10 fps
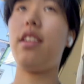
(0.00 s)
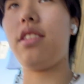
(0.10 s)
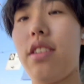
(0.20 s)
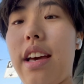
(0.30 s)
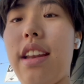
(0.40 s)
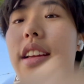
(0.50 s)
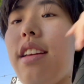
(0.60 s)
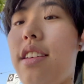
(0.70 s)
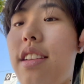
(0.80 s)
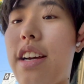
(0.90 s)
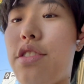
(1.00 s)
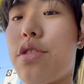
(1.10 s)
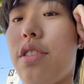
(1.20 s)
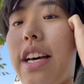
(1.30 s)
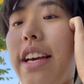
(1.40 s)
I look at it in the
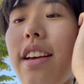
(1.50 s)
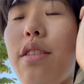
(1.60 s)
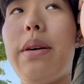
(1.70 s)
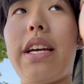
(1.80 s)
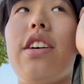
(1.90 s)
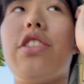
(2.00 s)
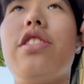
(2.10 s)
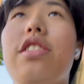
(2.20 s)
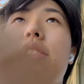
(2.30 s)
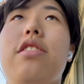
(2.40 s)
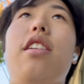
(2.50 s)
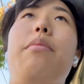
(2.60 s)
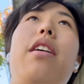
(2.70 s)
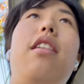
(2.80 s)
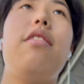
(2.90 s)
natural light, oh my gosh, this is
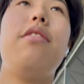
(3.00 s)
coming